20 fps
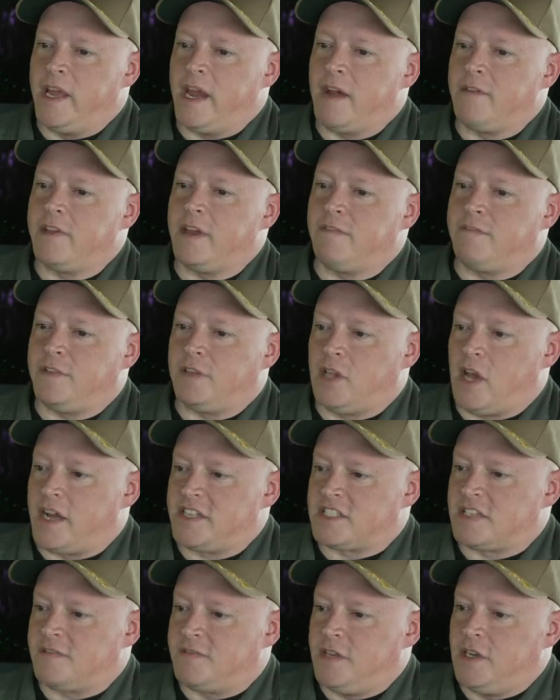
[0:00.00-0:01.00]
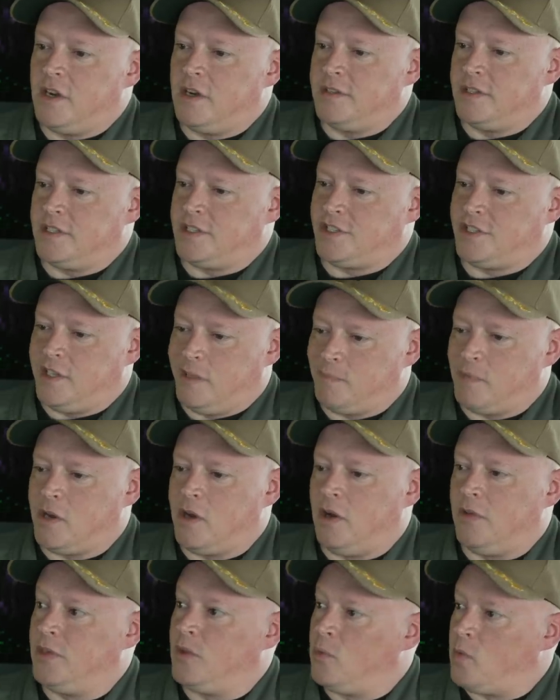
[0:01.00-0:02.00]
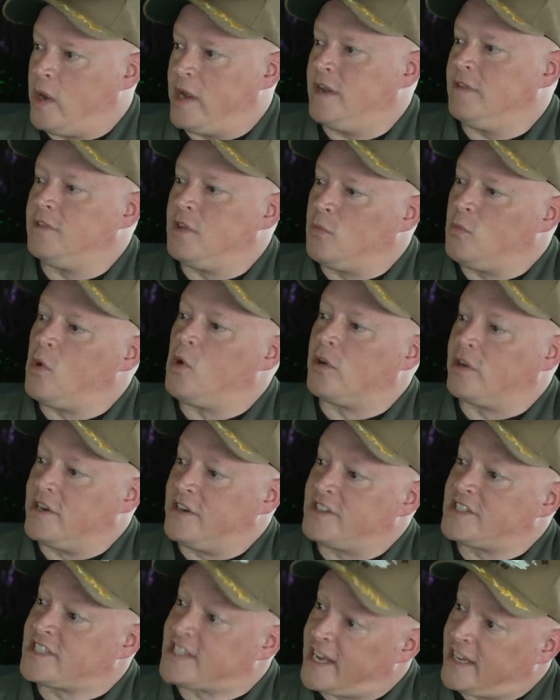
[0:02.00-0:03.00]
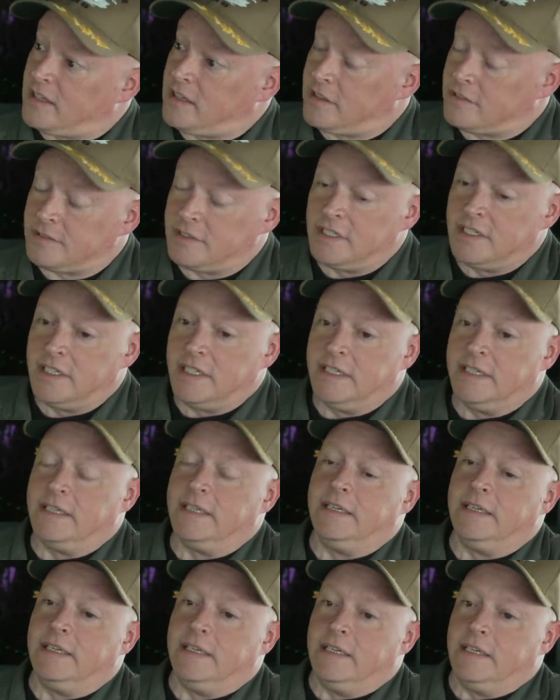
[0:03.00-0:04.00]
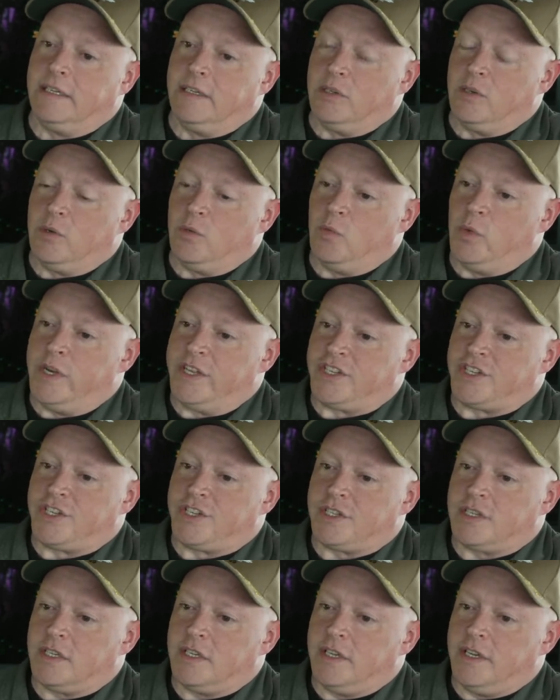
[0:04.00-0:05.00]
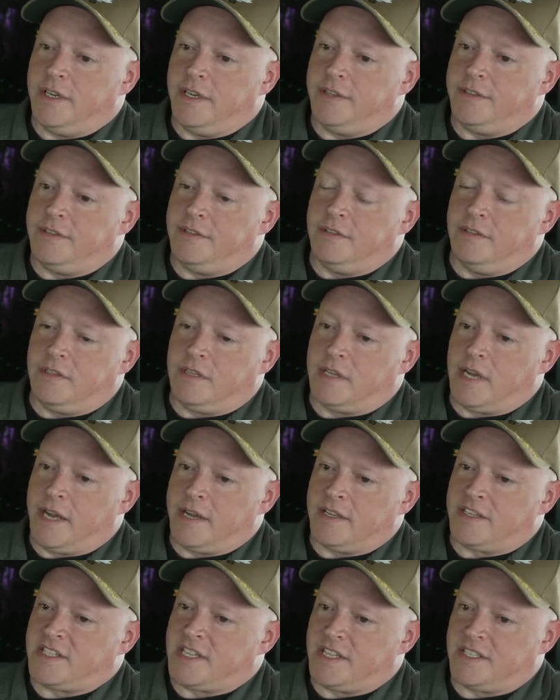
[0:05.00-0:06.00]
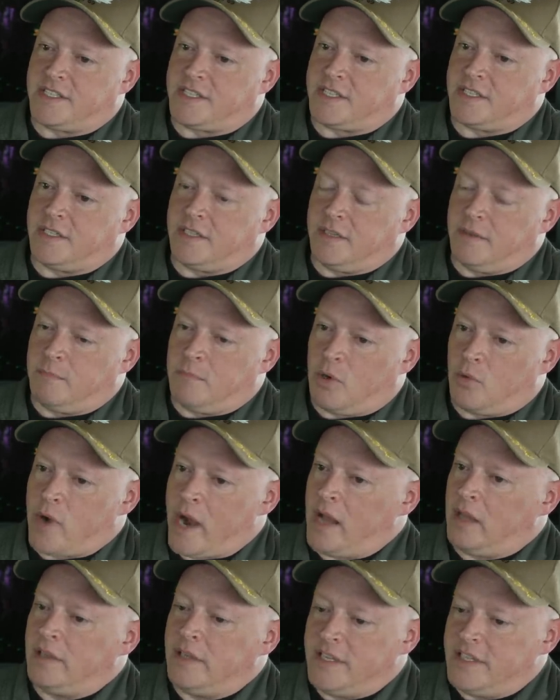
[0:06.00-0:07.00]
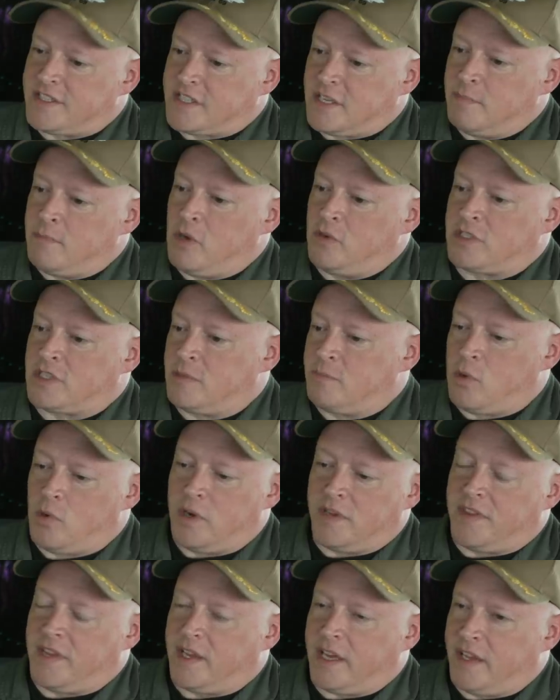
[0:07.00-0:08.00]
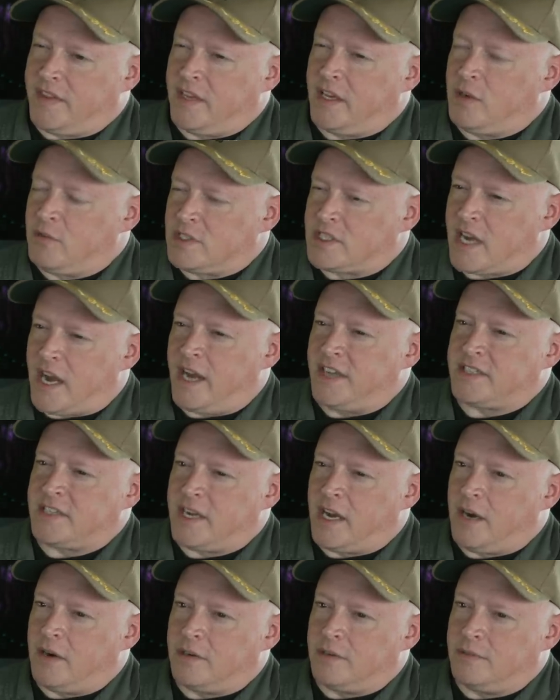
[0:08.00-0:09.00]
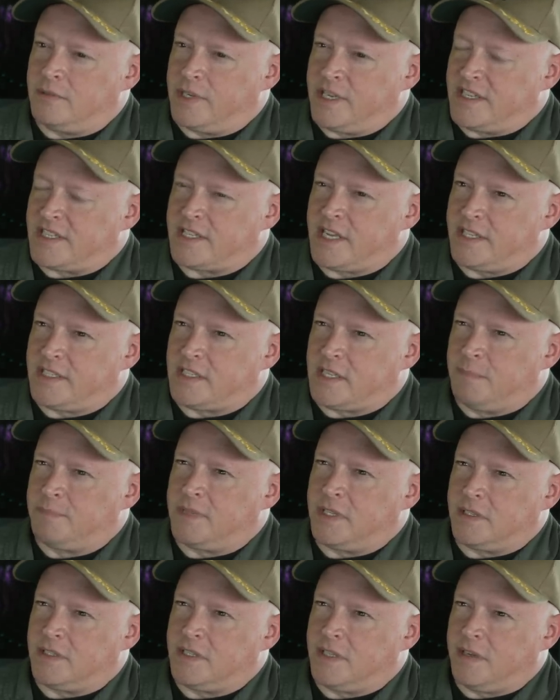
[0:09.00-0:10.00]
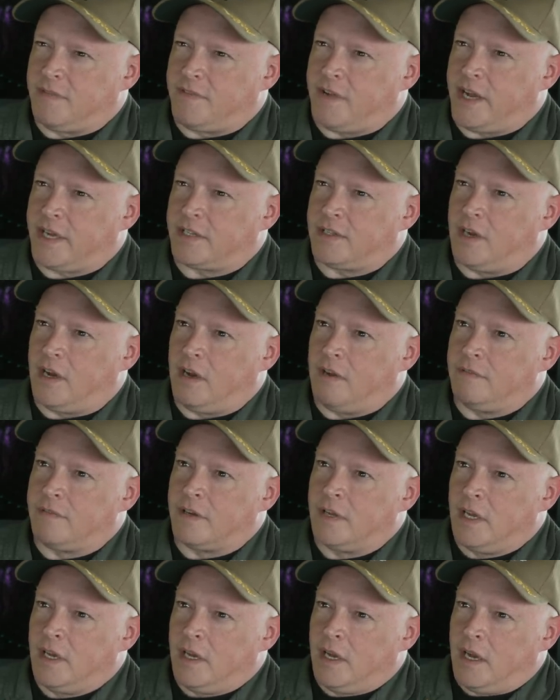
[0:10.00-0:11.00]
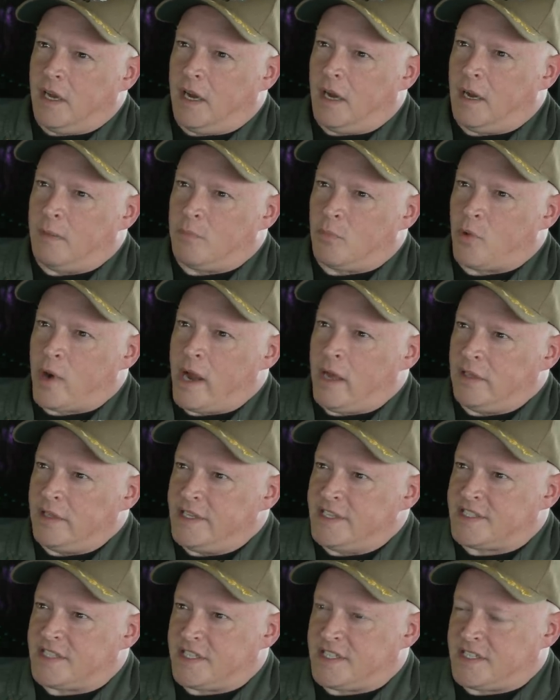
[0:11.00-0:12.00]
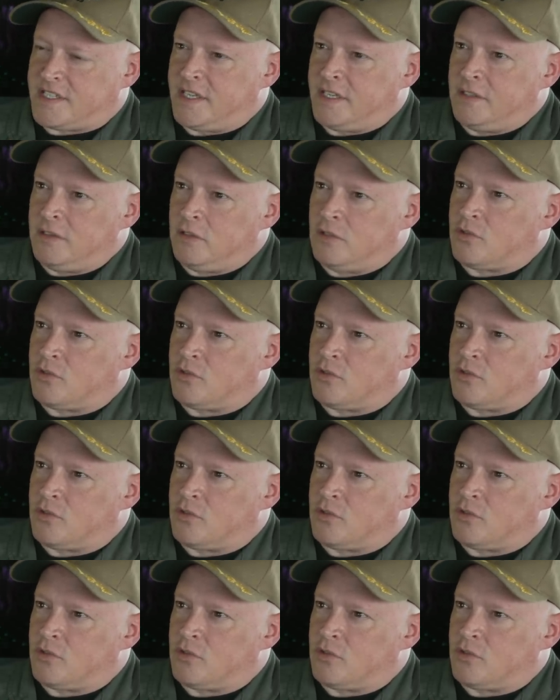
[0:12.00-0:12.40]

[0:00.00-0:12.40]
have a philosophy on the ship called the Way of the Warrior Sailor, which it kind of says morale is the most important thing. I think it was Eisenhower when he said something to the effect of, morale is the single